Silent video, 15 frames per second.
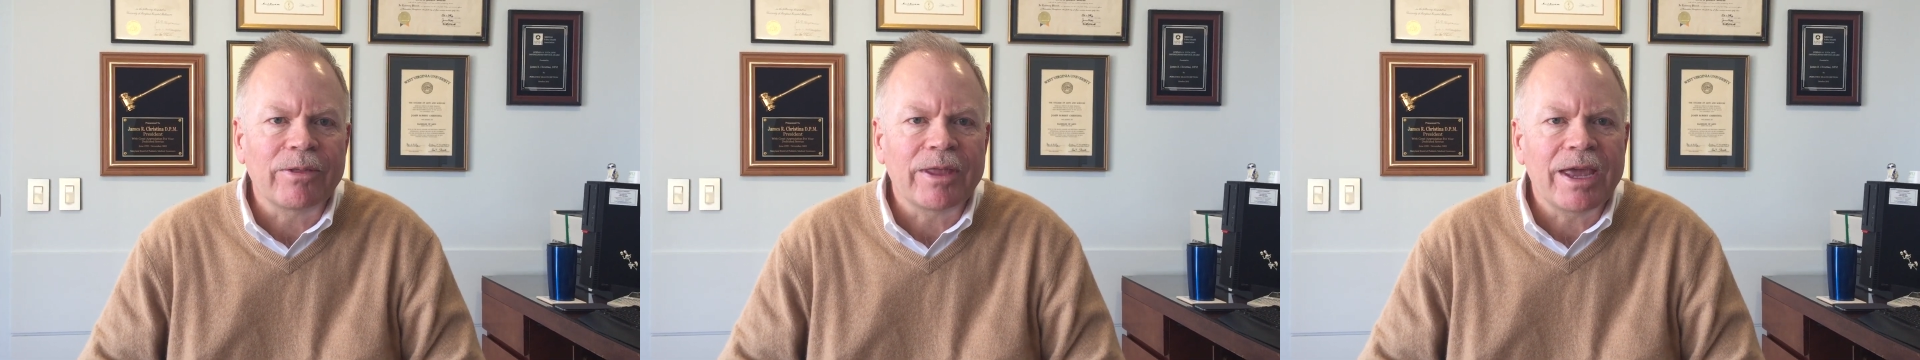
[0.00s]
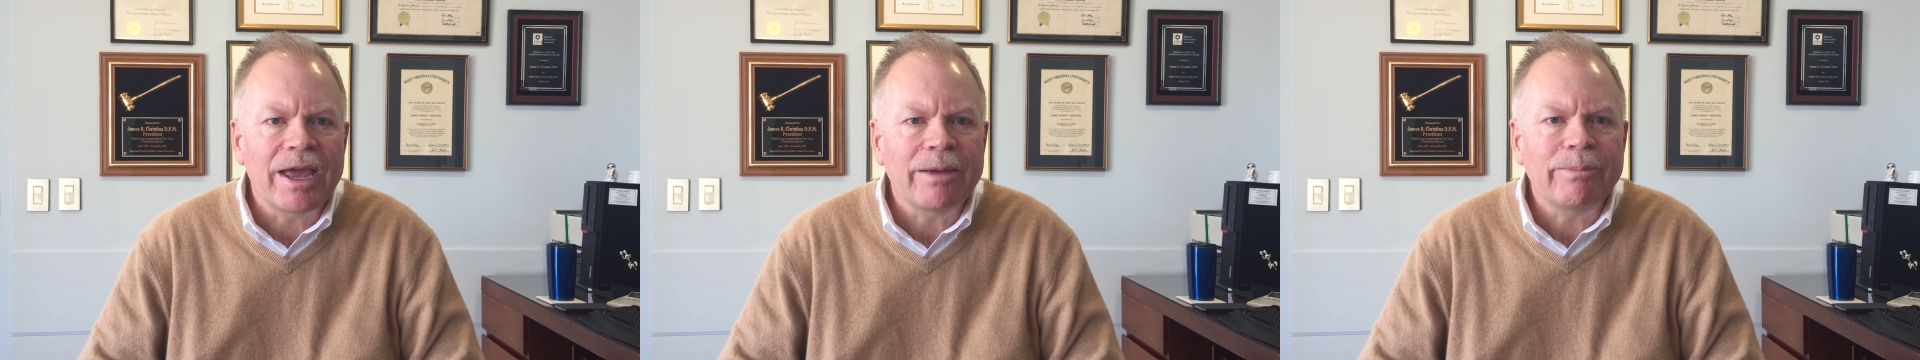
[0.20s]

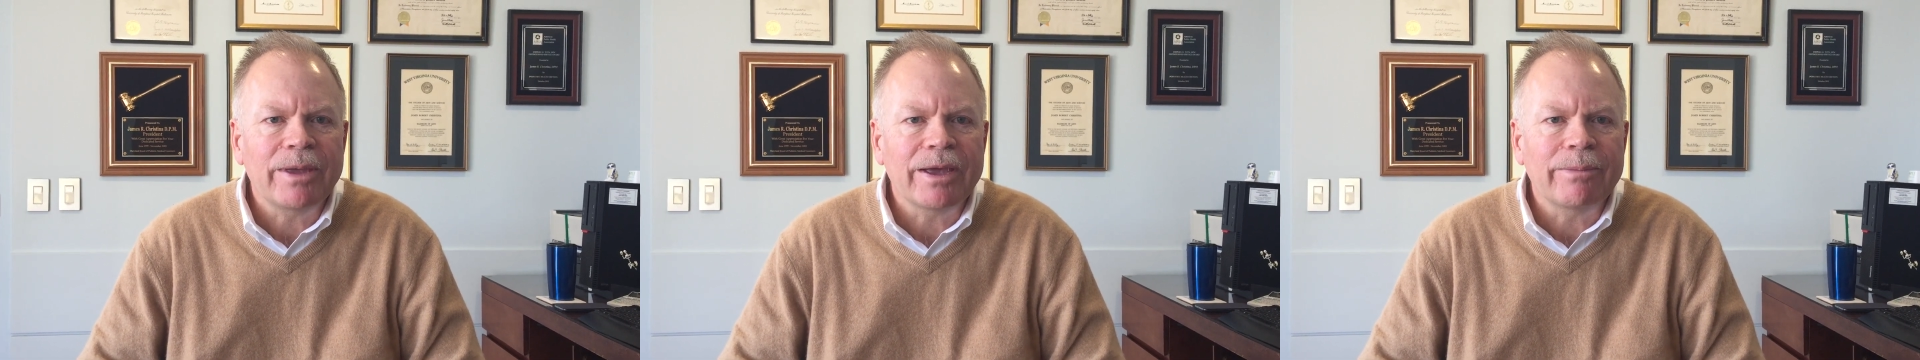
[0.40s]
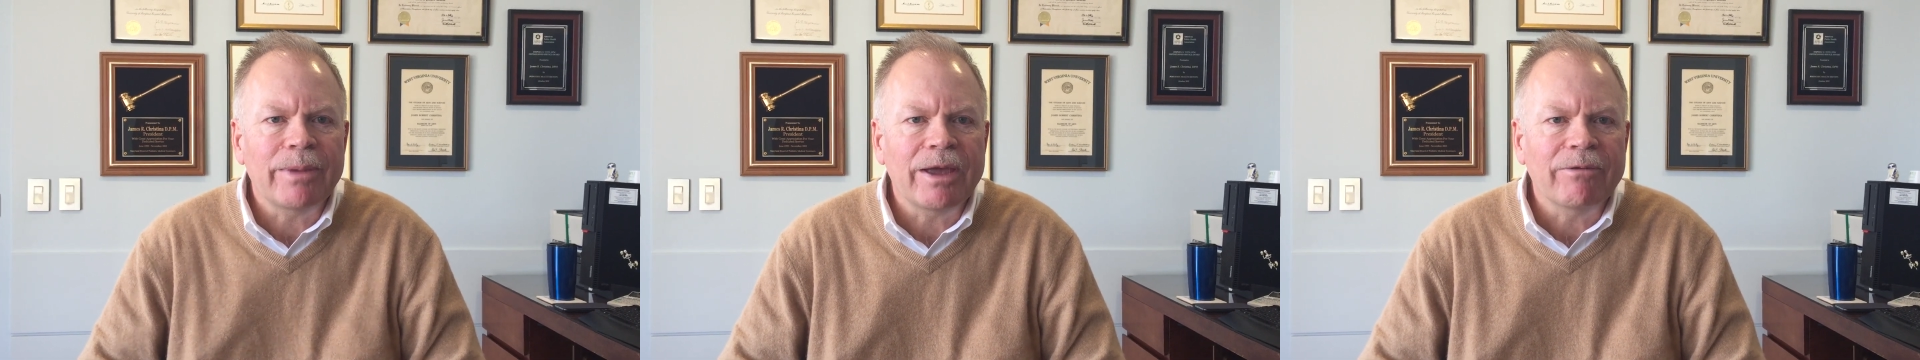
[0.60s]
on the
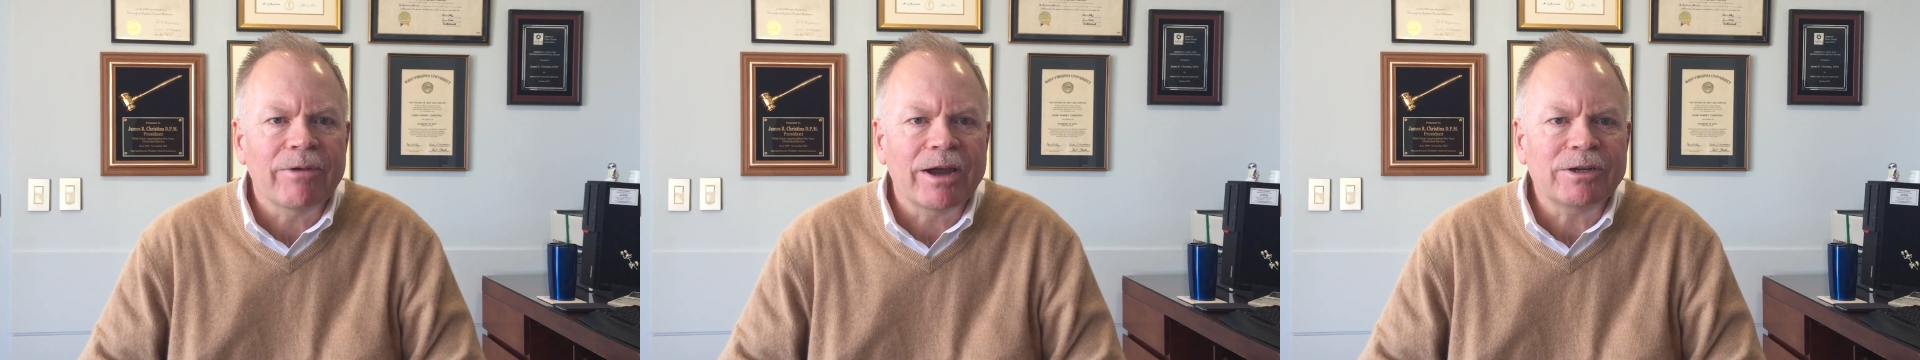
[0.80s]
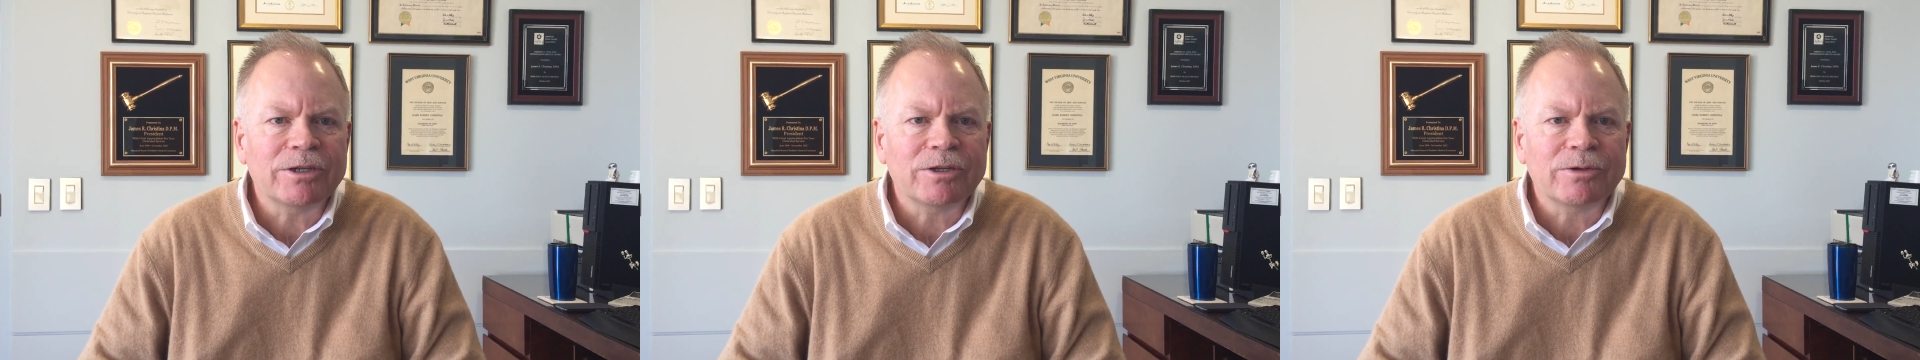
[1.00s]
APMA
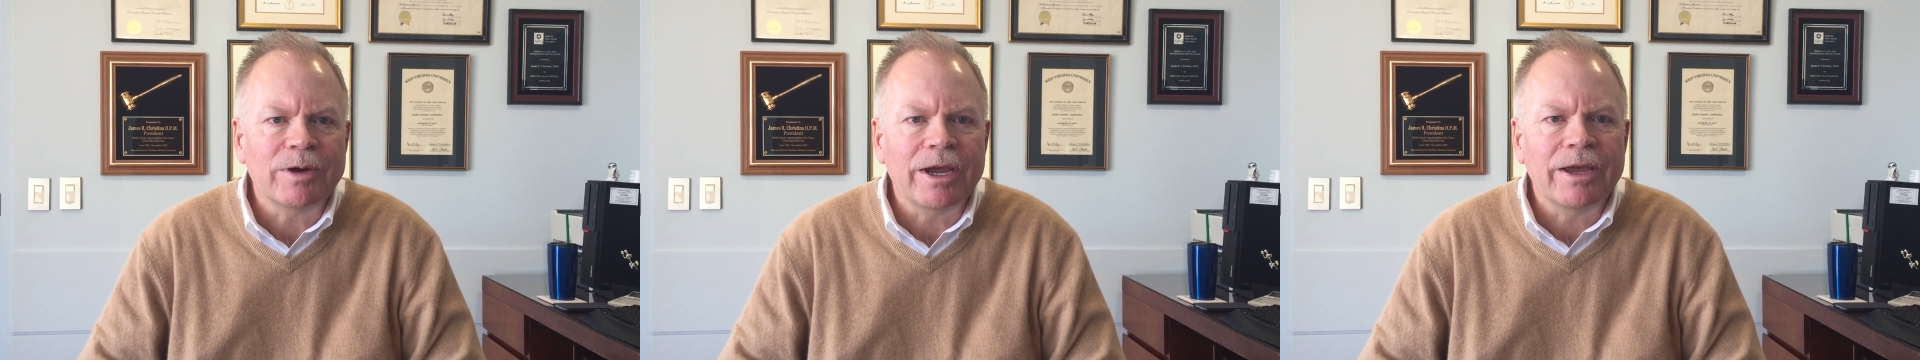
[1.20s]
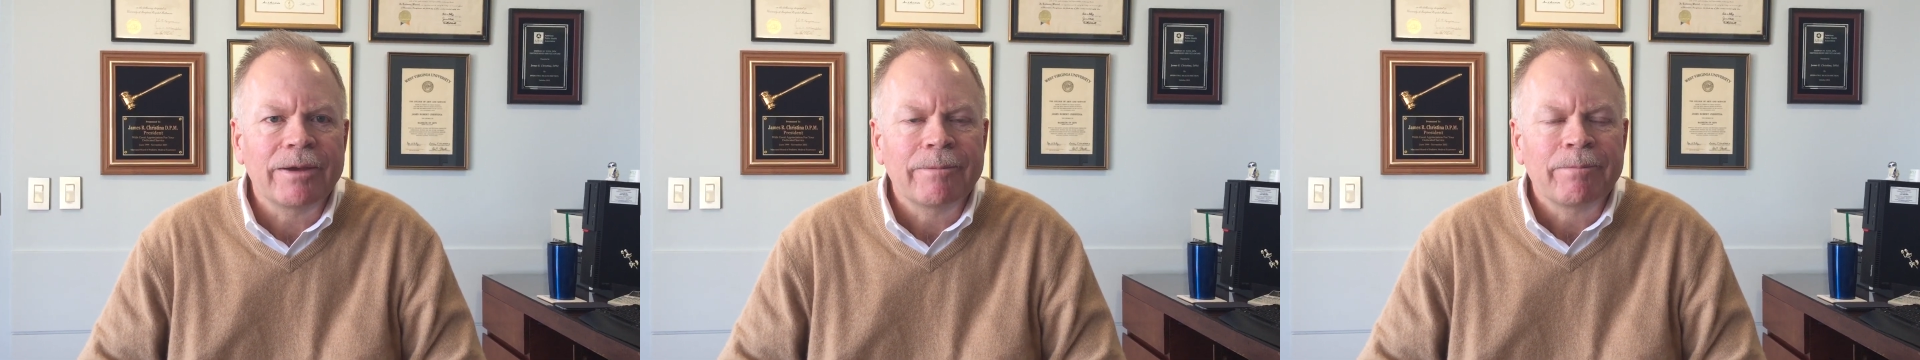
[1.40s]

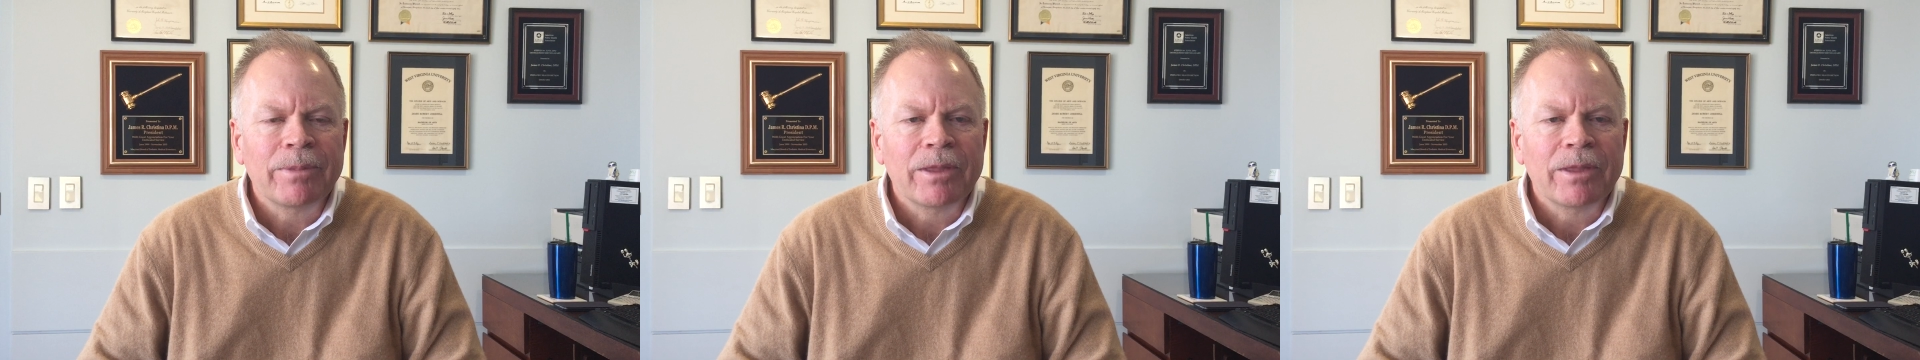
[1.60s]
registry.